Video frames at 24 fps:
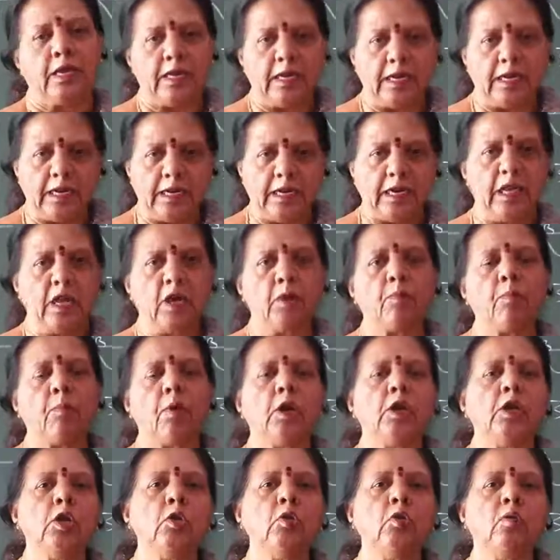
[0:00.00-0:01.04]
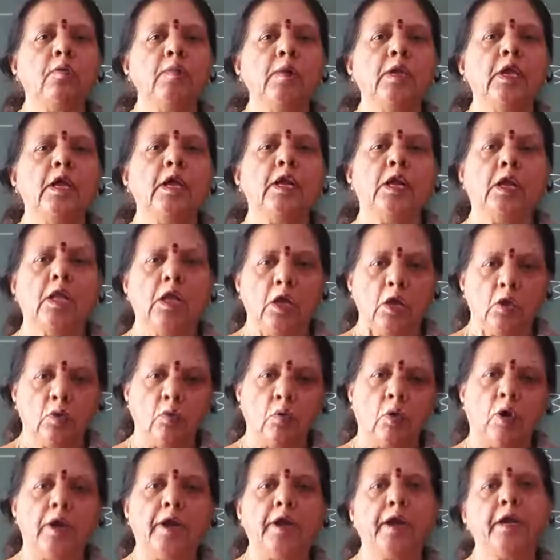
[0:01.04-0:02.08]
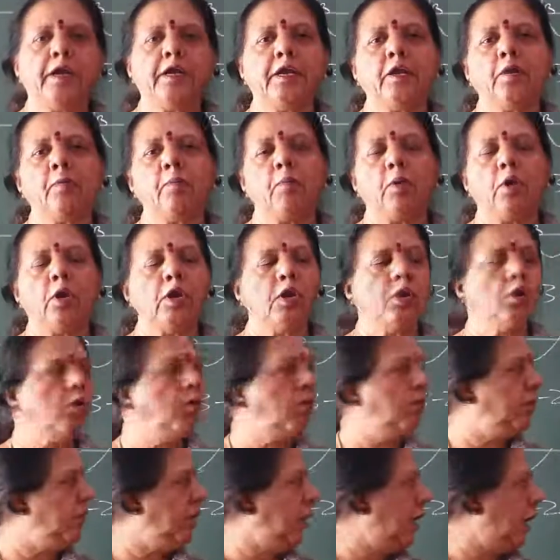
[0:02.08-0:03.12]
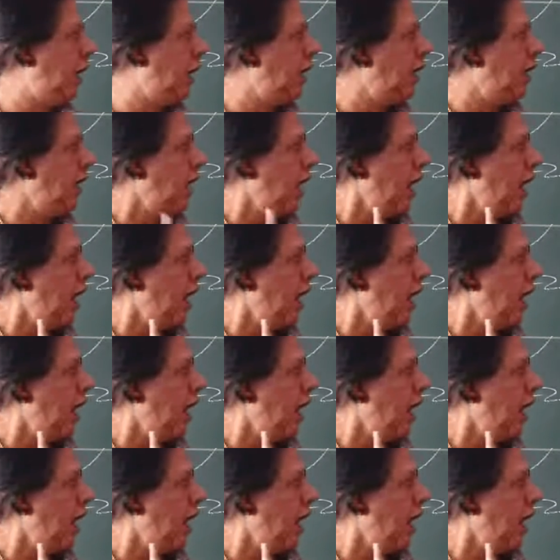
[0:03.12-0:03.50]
linear polynomial, quadratic polynomial